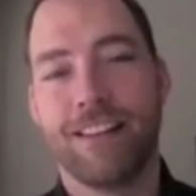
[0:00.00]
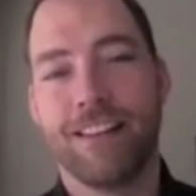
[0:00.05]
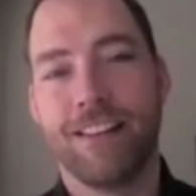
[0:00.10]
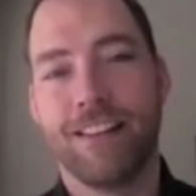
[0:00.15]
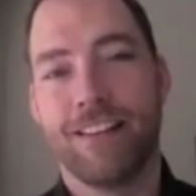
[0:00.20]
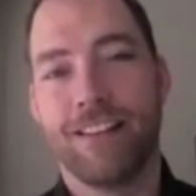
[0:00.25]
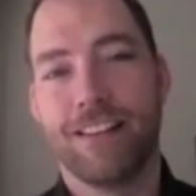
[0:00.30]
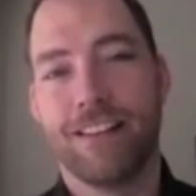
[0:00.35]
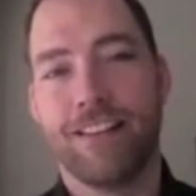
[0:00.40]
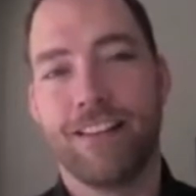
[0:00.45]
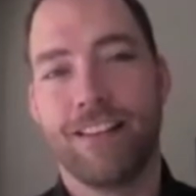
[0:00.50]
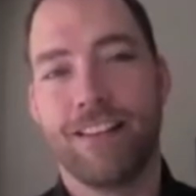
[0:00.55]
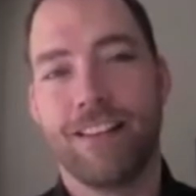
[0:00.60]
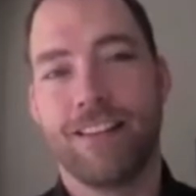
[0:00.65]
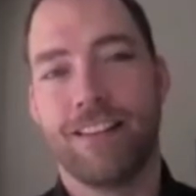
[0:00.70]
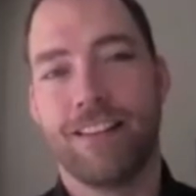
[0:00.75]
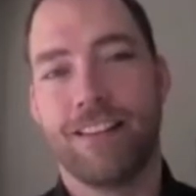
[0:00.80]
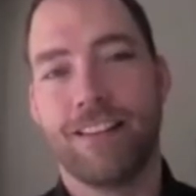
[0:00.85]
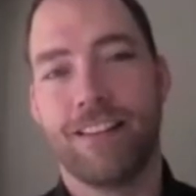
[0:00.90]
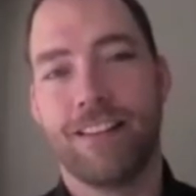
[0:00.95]

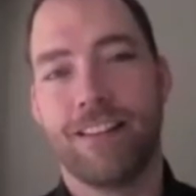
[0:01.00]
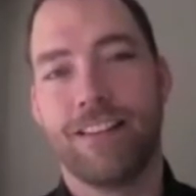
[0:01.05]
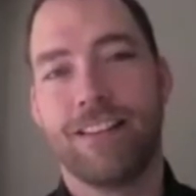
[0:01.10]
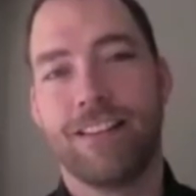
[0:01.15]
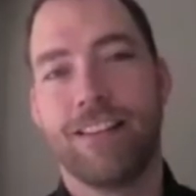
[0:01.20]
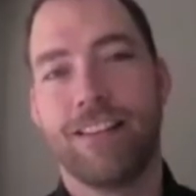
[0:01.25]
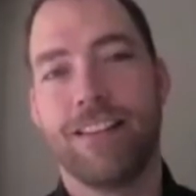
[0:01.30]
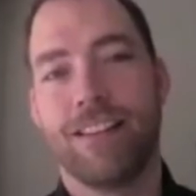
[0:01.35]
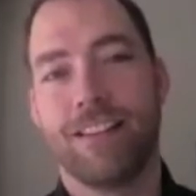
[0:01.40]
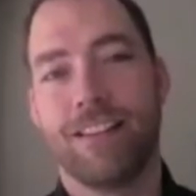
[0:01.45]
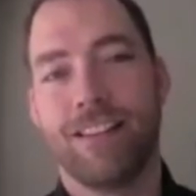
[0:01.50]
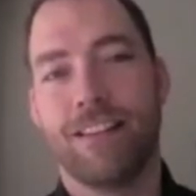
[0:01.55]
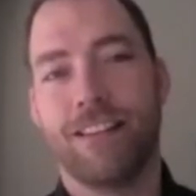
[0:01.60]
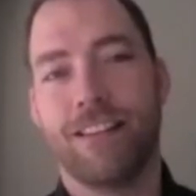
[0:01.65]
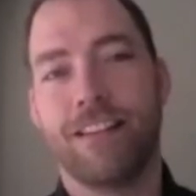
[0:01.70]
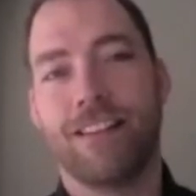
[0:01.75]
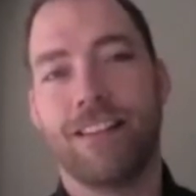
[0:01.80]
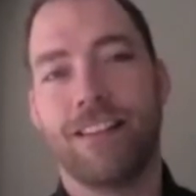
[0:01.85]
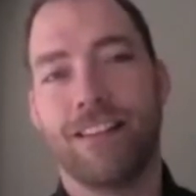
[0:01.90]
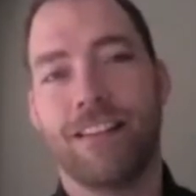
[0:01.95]

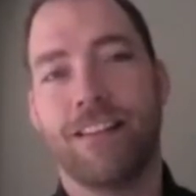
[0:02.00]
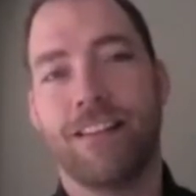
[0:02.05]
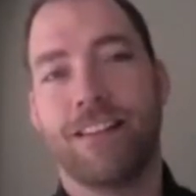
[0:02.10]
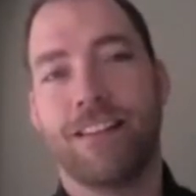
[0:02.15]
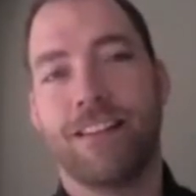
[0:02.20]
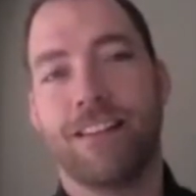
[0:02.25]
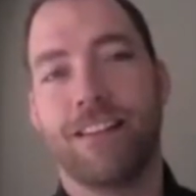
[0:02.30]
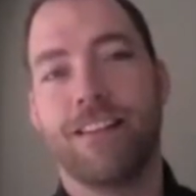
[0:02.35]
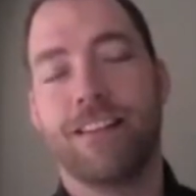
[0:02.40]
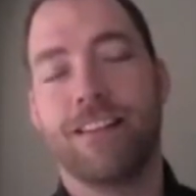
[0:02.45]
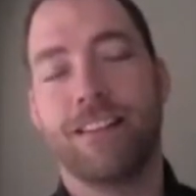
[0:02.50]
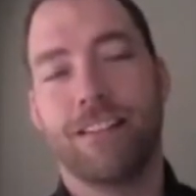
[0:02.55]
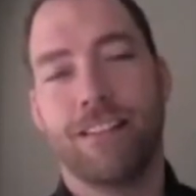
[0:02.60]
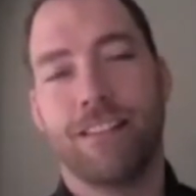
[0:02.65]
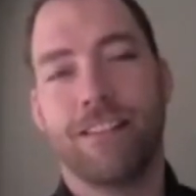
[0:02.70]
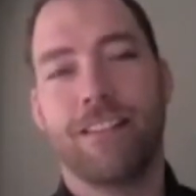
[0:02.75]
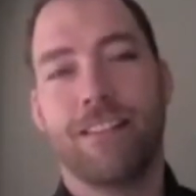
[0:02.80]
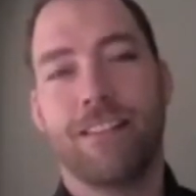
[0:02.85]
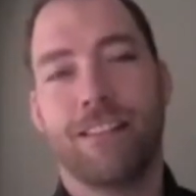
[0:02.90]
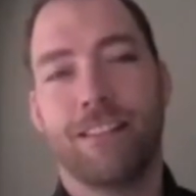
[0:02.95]

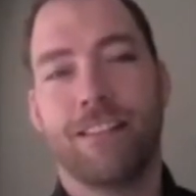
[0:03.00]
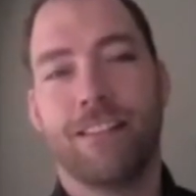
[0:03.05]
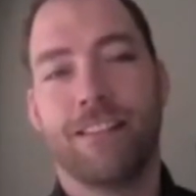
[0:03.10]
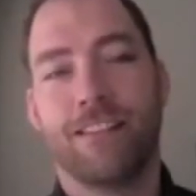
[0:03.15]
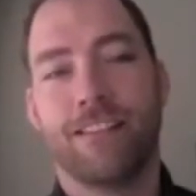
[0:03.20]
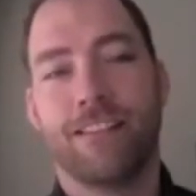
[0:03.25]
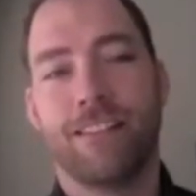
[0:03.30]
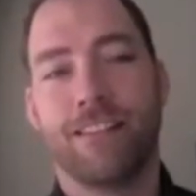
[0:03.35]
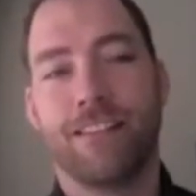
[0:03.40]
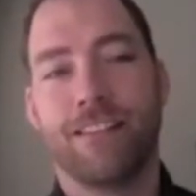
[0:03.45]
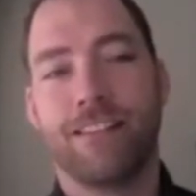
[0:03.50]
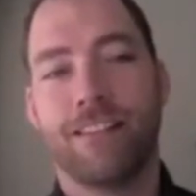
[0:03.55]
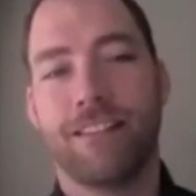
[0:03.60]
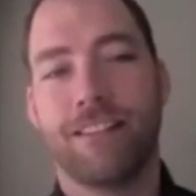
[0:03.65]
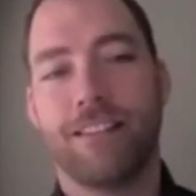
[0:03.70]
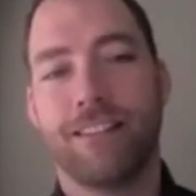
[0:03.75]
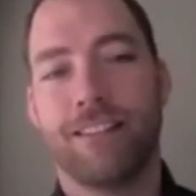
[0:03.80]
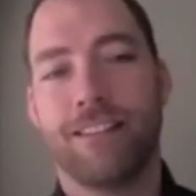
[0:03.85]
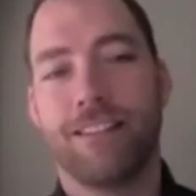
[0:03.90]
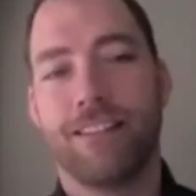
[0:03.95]

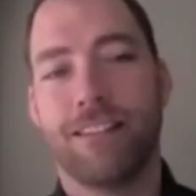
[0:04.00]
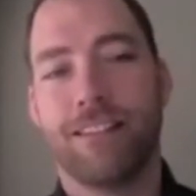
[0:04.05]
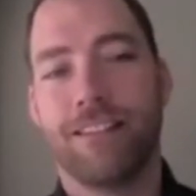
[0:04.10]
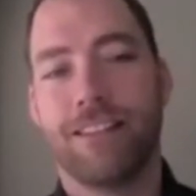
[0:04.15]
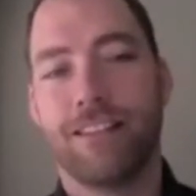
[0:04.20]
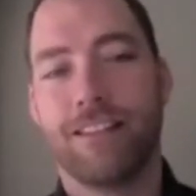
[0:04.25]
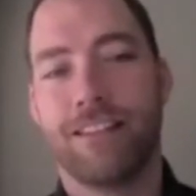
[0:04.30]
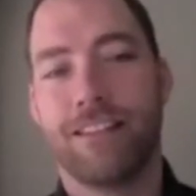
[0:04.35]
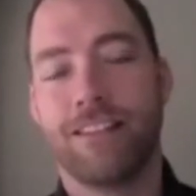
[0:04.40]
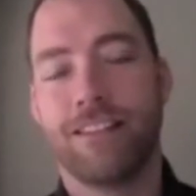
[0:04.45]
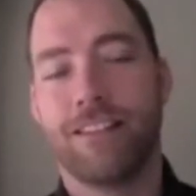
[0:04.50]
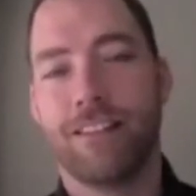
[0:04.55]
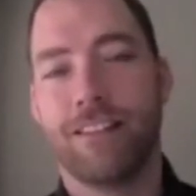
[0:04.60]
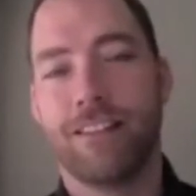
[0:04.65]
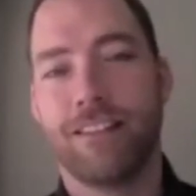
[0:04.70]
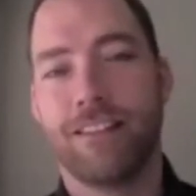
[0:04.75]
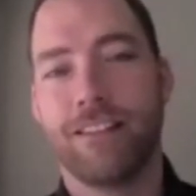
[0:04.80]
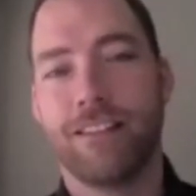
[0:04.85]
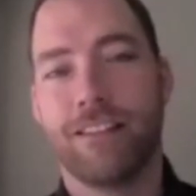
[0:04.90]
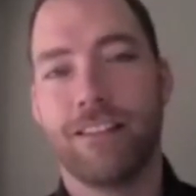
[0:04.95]

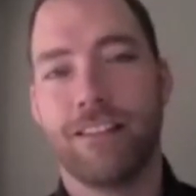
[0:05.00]
[no speech]